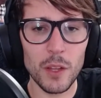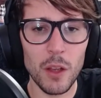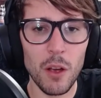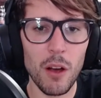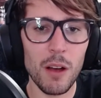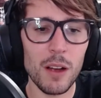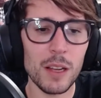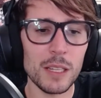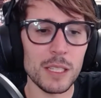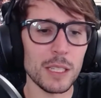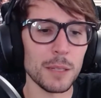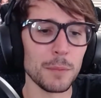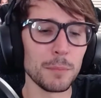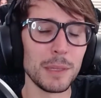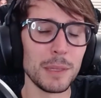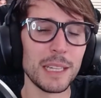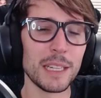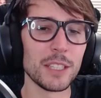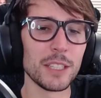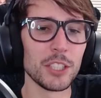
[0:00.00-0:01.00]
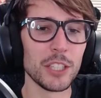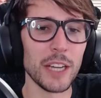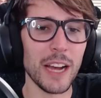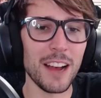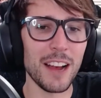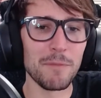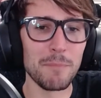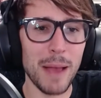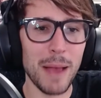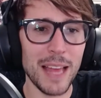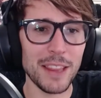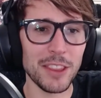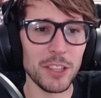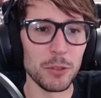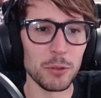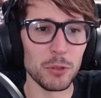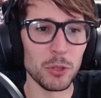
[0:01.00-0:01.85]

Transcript: awesome because you have Matthew